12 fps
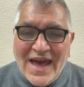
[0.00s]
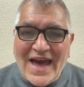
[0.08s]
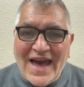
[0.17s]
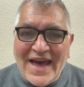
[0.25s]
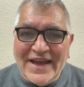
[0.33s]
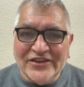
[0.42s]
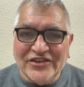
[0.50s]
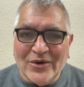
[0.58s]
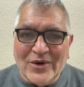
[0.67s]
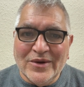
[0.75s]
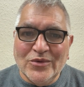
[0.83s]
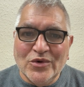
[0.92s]
and so
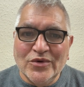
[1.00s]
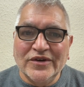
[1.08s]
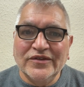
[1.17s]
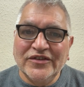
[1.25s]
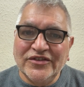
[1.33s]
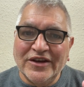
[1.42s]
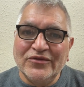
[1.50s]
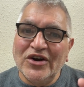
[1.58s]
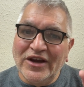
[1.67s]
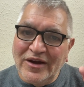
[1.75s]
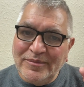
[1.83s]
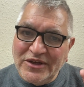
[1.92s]
I will say,
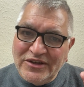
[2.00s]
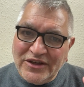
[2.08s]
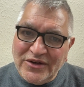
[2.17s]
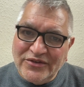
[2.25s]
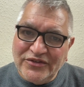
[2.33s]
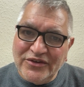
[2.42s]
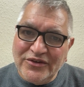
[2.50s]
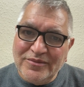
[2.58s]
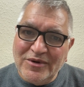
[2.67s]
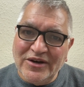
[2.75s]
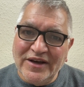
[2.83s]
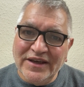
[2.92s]
right, I'm going to go through
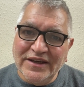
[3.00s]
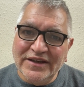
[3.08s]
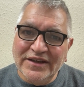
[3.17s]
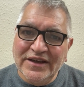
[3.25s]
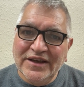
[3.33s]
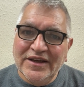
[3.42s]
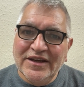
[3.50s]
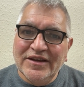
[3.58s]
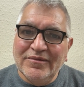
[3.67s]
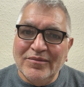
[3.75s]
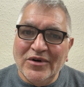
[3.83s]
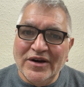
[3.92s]
my
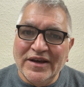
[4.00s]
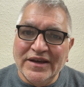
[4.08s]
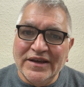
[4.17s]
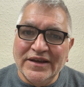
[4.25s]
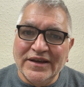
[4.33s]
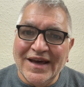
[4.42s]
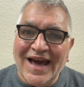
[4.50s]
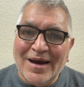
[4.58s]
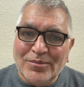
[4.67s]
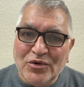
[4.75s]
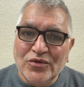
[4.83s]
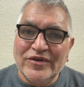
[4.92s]

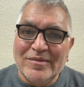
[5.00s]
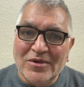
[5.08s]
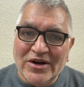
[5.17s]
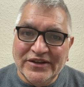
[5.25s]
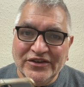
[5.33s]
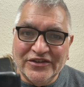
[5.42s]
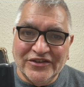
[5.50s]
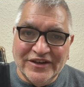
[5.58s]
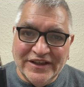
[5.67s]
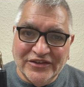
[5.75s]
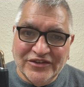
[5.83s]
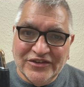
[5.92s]
Apple reminders
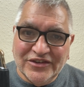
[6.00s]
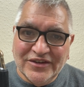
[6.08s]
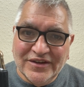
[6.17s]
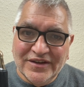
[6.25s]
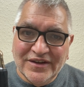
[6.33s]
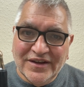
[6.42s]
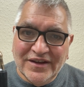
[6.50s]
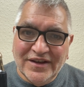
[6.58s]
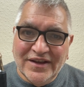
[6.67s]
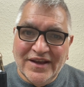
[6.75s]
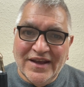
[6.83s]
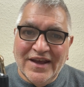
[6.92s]
list.
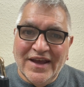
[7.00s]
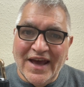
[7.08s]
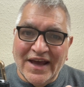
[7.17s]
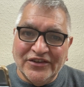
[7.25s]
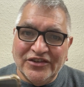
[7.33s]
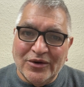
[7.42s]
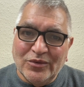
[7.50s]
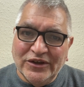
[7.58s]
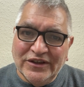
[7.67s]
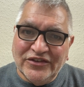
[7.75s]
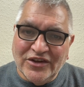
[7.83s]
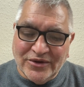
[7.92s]
And so what
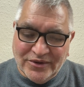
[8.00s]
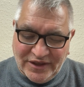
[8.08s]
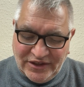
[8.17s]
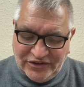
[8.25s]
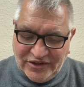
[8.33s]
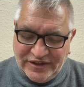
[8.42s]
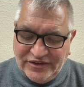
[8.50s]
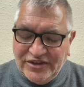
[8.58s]
I do is I